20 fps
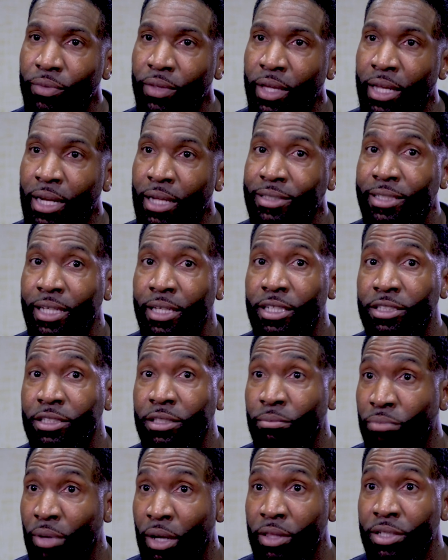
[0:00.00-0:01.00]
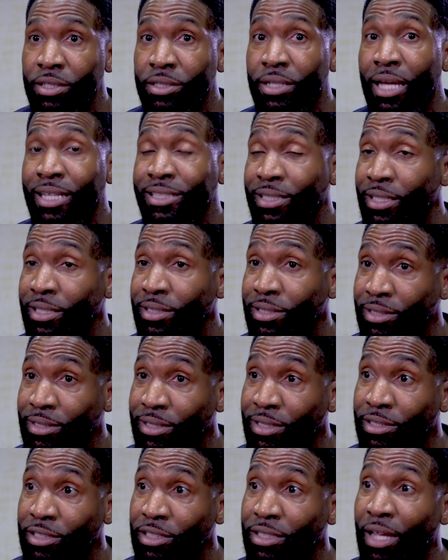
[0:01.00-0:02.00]
And I say this to brothers, I say this to
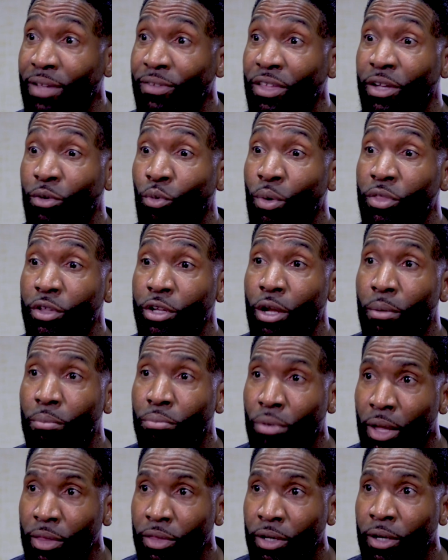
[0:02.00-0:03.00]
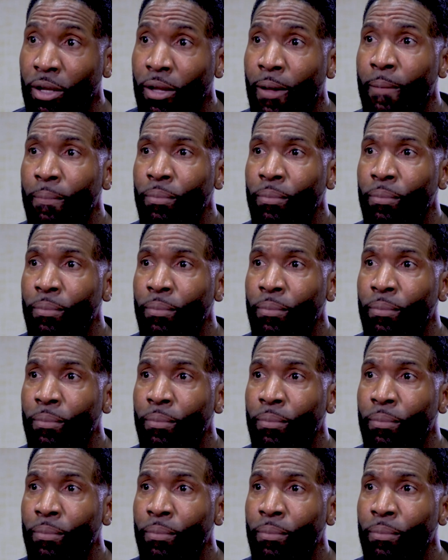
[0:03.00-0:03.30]
sisters, I think whether you're a brother